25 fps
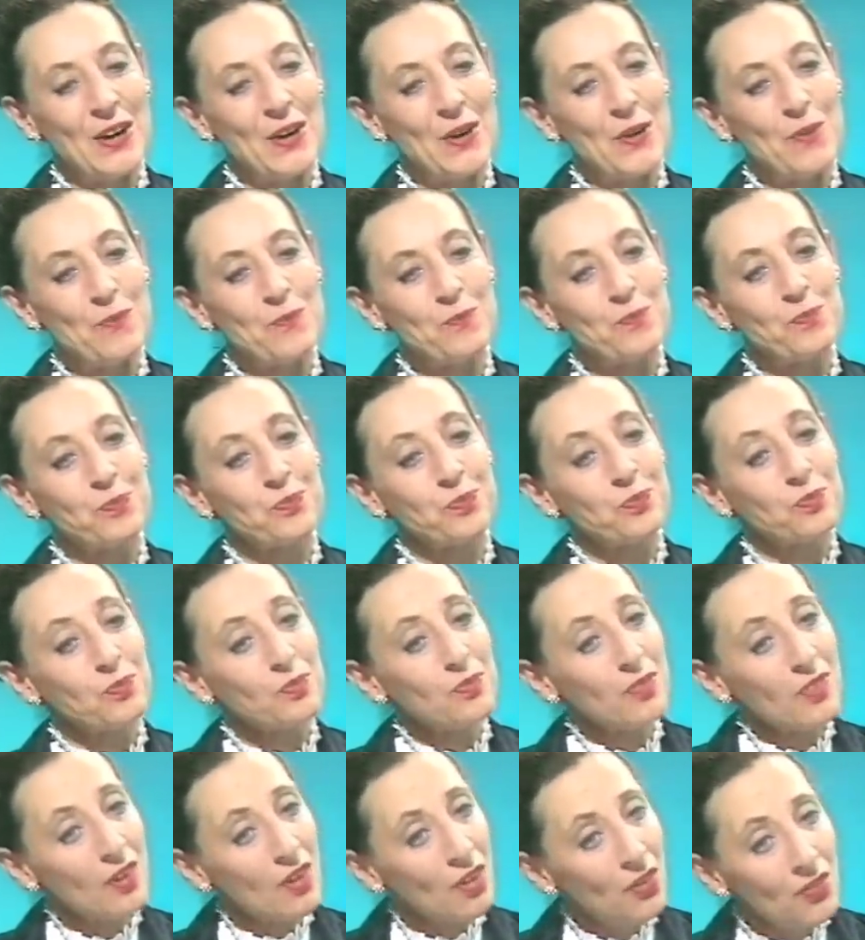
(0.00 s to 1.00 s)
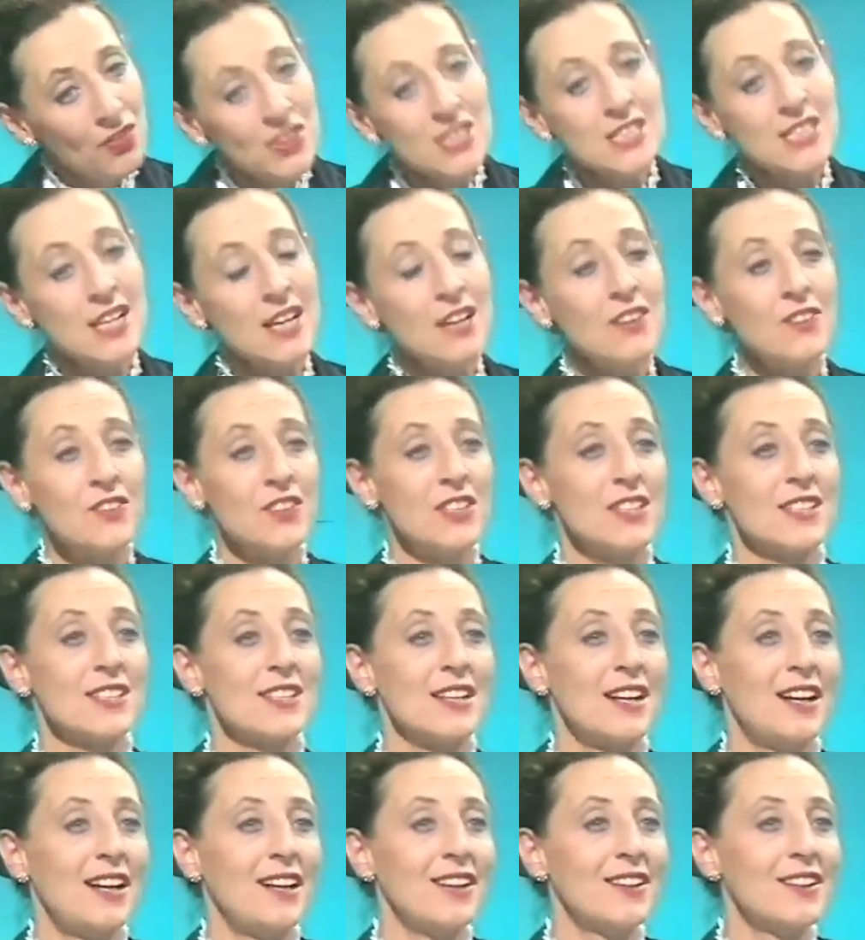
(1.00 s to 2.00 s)
Um, on the safety
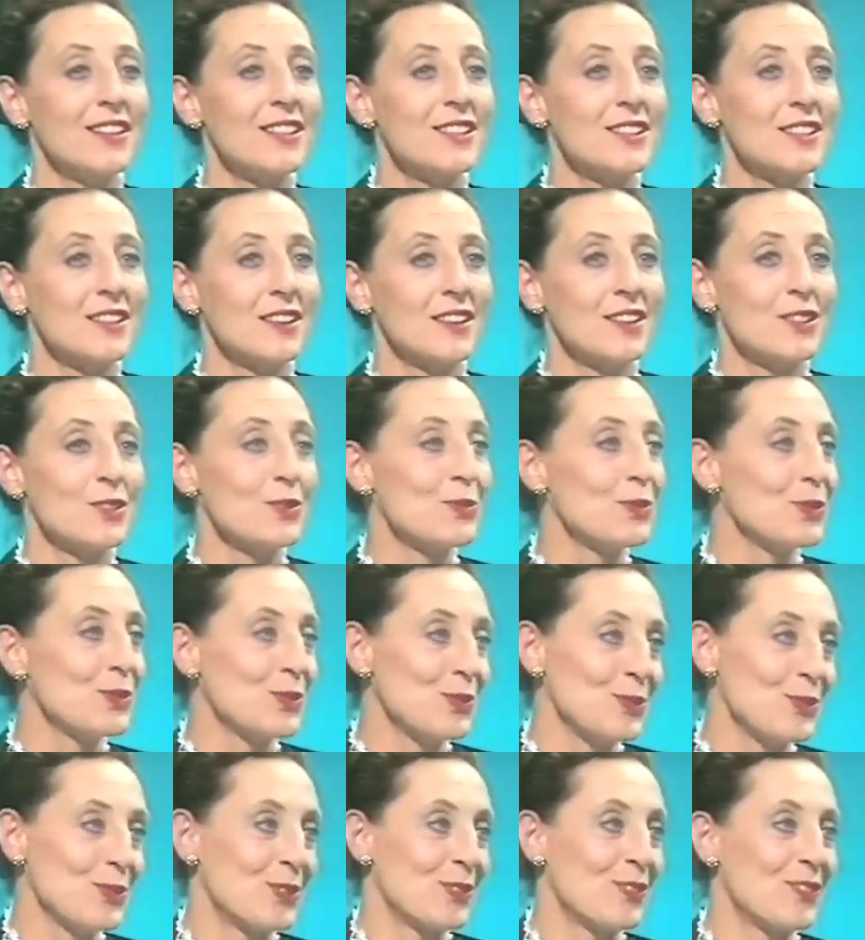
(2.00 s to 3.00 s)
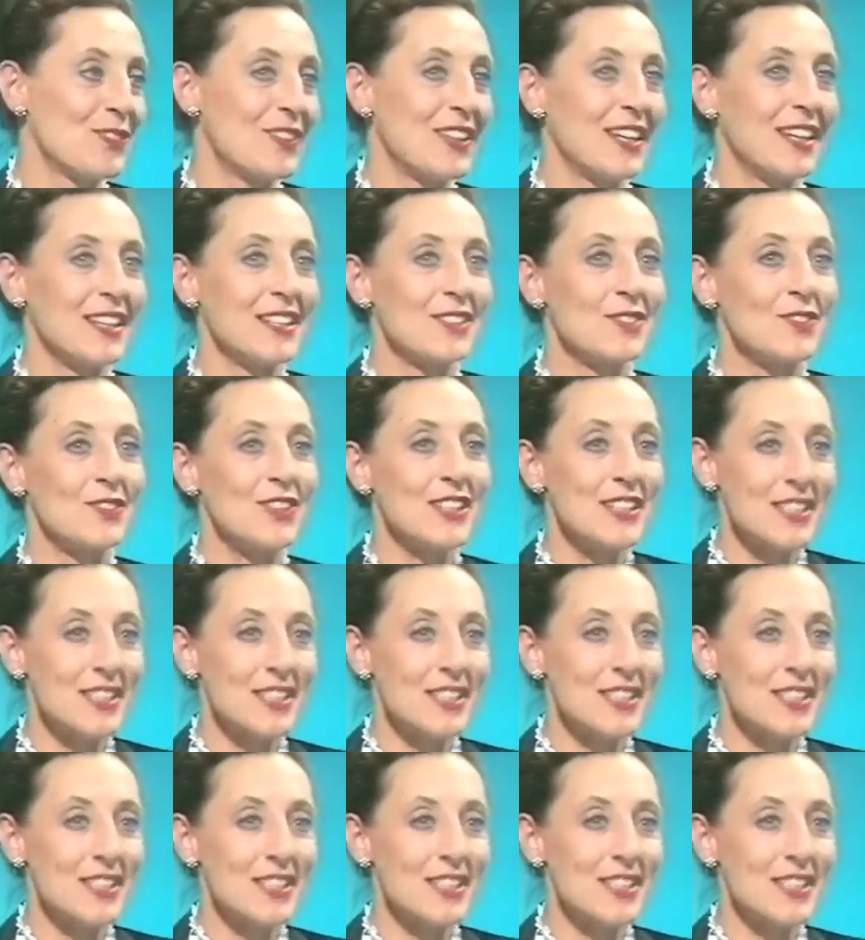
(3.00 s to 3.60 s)
side, there's, there's all sorts of things.